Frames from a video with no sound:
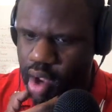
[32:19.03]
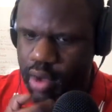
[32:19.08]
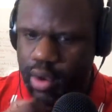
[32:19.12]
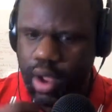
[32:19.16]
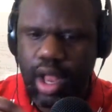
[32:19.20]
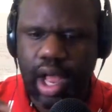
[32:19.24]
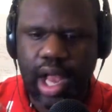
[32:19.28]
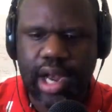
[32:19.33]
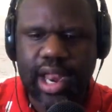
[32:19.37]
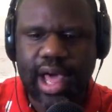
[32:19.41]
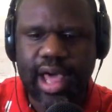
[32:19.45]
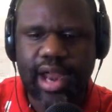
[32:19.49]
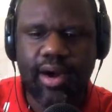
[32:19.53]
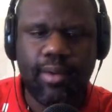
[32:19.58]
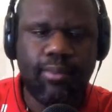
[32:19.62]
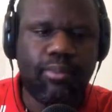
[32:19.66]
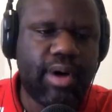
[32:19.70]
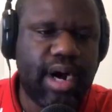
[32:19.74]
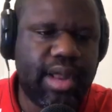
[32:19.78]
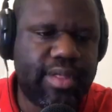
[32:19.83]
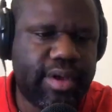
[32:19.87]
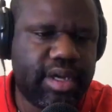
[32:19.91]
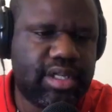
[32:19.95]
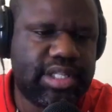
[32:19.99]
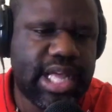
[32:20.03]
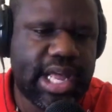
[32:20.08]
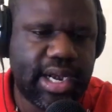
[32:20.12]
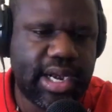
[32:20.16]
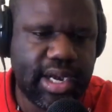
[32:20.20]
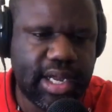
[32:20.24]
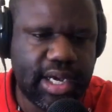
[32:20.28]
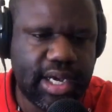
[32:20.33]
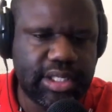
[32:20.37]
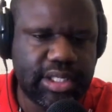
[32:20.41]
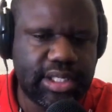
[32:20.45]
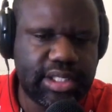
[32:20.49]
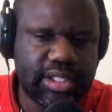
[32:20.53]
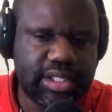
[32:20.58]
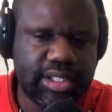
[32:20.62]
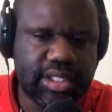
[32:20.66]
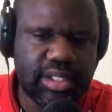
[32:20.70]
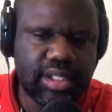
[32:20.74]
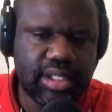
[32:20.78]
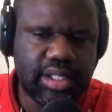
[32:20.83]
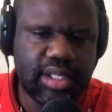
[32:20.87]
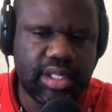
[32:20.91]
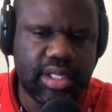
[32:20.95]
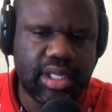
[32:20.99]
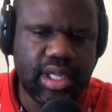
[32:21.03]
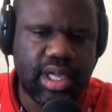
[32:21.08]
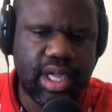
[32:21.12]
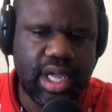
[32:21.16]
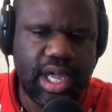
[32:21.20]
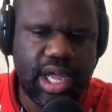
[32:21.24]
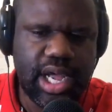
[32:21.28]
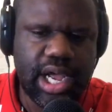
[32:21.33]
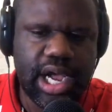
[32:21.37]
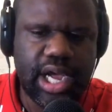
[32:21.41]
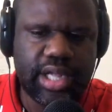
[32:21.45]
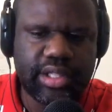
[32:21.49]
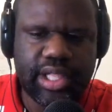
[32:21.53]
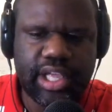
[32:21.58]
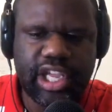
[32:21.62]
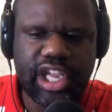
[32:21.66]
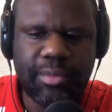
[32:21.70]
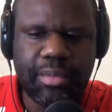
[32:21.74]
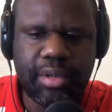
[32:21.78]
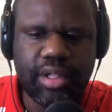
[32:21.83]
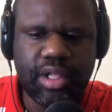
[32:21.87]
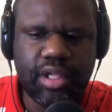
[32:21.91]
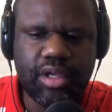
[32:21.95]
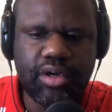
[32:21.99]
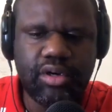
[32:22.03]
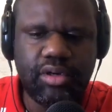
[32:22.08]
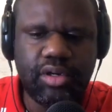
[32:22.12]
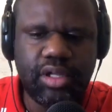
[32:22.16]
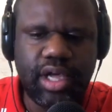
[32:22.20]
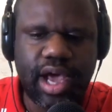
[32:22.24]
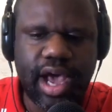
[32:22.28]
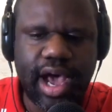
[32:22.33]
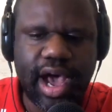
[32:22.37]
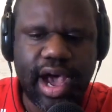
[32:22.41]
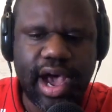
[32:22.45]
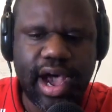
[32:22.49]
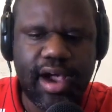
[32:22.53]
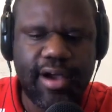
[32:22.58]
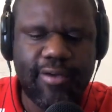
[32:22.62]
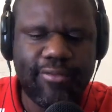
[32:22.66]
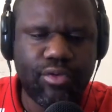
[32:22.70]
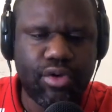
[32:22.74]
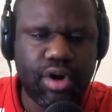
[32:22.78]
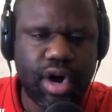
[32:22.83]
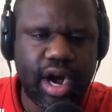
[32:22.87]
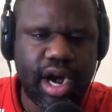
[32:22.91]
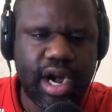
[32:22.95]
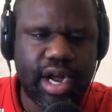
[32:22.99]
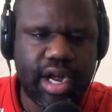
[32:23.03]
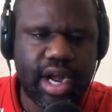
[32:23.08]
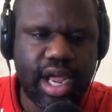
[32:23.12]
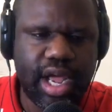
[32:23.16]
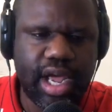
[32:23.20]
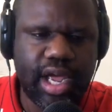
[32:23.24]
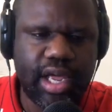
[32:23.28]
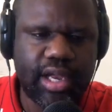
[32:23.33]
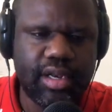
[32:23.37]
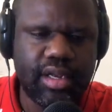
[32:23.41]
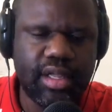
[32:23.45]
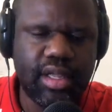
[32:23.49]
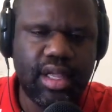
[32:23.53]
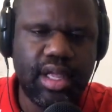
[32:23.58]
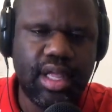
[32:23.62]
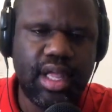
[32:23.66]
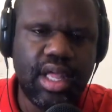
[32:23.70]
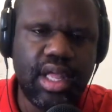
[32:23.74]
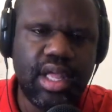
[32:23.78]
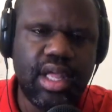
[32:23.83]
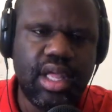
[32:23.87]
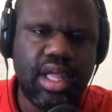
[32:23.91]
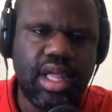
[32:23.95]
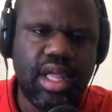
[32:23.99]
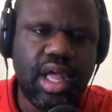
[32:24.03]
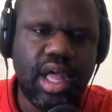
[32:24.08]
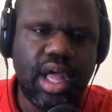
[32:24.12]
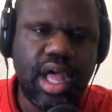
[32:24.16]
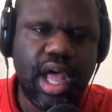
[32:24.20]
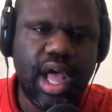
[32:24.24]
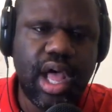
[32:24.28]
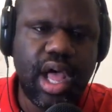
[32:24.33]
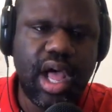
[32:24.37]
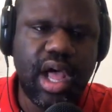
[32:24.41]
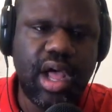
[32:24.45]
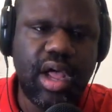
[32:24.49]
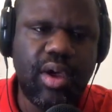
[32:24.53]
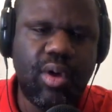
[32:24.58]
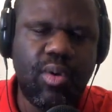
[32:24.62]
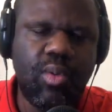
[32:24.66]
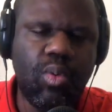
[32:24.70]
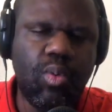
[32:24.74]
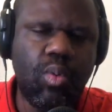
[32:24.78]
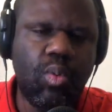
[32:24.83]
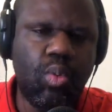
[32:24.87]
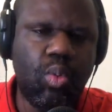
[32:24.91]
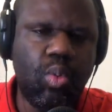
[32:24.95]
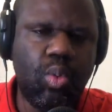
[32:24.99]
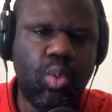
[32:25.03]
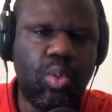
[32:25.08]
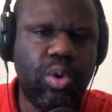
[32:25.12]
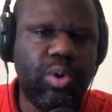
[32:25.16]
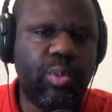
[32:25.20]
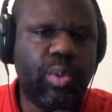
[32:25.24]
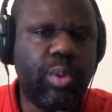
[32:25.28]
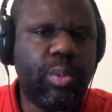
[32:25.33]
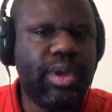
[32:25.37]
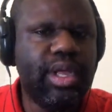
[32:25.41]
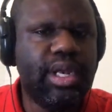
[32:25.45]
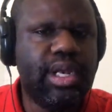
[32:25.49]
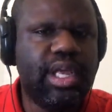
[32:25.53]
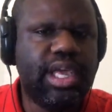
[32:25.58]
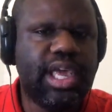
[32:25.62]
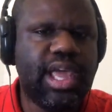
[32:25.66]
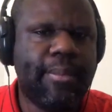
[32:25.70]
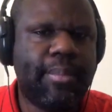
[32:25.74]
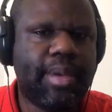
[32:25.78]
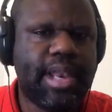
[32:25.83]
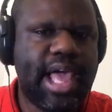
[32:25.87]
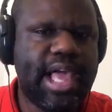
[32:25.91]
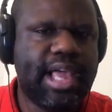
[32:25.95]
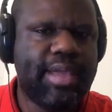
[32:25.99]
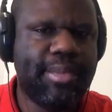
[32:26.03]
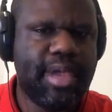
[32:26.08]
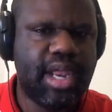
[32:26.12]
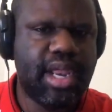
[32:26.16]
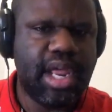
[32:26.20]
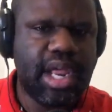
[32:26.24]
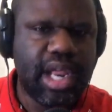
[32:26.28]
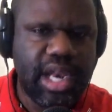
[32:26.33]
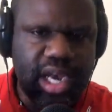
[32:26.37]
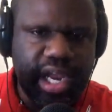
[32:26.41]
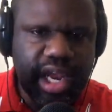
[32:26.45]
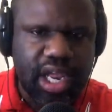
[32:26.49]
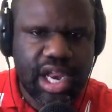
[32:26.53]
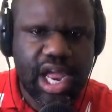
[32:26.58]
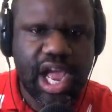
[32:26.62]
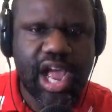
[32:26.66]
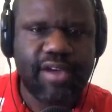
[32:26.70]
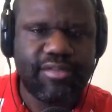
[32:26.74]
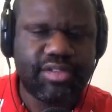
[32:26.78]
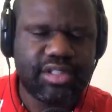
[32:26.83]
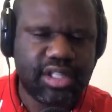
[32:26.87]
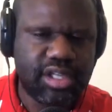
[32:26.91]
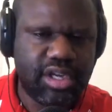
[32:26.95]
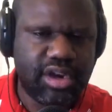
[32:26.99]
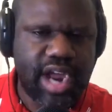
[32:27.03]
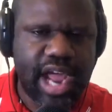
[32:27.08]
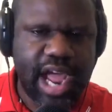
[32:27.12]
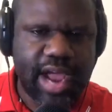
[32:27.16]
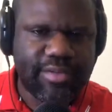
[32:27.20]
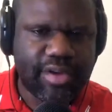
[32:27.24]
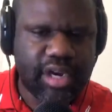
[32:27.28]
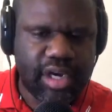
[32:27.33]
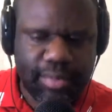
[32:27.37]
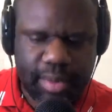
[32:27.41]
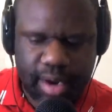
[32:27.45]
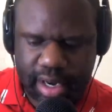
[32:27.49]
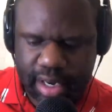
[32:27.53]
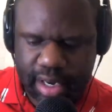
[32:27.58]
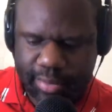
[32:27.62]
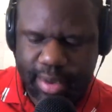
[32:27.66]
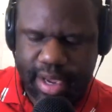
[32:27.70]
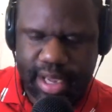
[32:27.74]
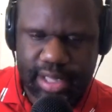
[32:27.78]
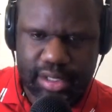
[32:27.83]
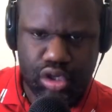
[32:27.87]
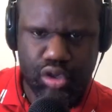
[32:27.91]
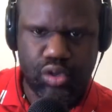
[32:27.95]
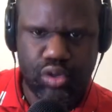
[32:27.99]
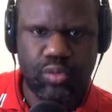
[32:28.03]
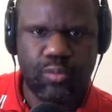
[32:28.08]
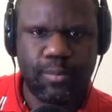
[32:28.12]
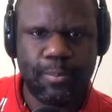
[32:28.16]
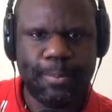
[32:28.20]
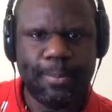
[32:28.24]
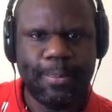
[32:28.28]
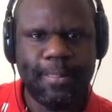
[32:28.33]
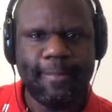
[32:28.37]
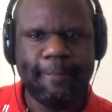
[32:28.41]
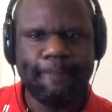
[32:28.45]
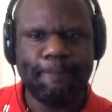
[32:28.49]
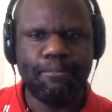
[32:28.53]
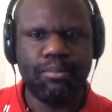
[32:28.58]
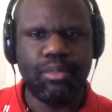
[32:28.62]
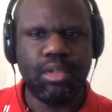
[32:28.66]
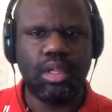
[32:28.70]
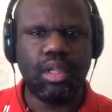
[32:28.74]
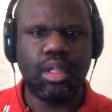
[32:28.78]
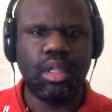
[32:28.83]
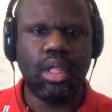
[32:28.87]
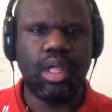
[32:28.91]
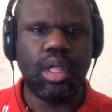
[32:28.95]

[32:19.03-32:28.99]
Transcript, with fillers: a lot of brothers I noticed. Uh thank you, mm-hmm. brother Cooley High, 499. When, when we look at black men, and obviously you're African American man too. Yes, sir.